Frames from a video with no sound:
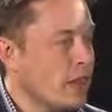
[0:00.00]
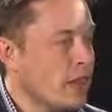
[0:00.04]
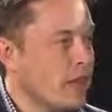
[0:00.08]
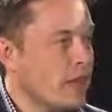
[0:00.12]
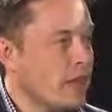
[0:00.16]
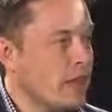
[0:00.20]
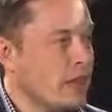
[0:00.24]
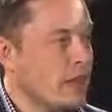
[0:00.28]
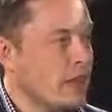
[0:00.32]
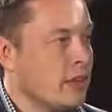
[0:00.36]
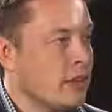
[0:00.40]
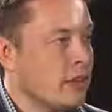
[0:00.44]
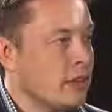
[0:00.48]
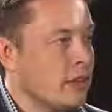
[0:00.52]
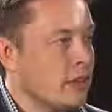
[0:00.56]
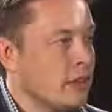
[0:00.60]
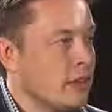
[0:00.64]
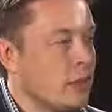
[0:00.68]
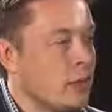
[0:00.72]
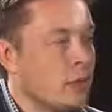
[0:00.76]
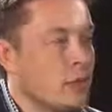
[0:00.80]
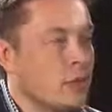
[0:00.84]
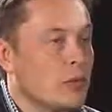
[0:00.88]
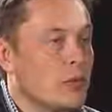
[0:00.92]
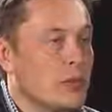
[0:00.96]

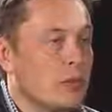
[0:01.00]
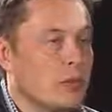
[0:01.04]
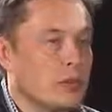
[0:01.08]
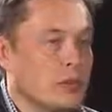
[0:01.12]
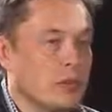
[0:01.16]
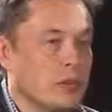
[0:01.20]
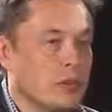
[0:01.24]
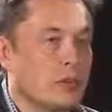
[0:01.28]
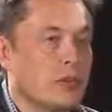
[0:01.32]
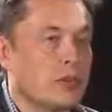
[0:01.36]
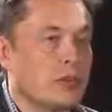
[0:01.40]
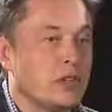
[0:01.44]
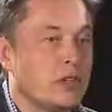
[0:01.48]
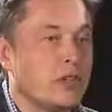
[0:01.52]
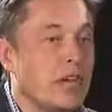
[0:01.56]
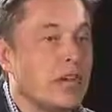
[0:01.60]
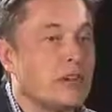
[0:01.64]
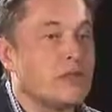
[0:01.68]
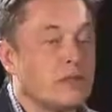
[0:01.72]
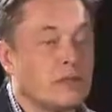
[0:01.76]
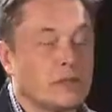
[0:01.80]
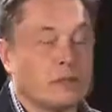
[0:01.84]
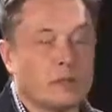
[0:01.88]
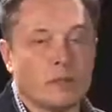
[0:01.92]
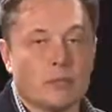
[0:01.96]
you
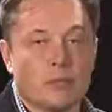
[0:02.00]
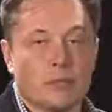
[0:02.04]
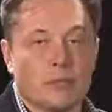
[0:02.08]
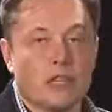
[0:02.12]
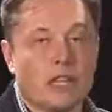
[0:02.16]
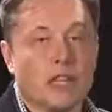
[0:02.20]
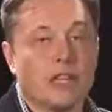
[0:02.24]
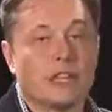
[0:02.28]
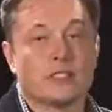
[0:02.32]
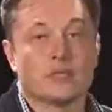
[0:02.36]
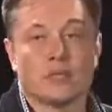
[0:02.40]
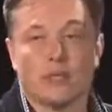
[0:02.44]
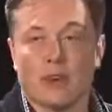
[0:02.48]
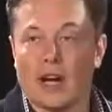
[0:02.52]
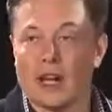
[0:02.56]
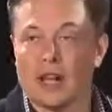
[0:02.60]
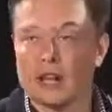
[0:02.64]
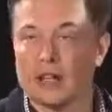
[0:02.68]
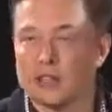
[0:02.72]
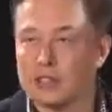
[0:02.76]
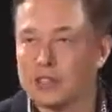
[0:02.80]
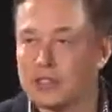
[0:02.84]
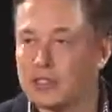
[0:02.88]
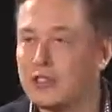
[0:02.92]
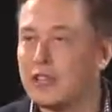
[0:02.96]
get less mileage.